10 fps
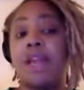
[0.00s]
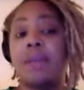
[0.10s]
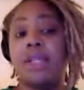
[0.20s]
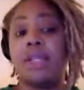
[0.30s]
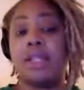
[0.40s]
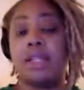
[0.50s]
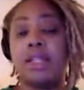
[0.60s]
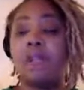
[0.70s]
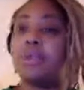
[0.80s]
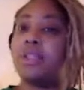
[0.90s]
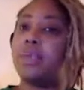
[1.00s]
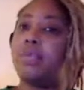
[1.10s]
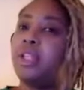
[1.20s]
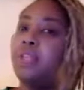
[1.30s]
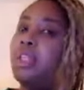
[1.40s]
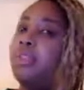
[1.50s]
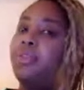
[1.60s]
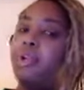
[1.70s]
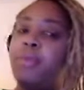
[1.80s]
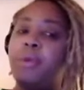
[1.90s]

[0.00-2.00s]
families that there was something different,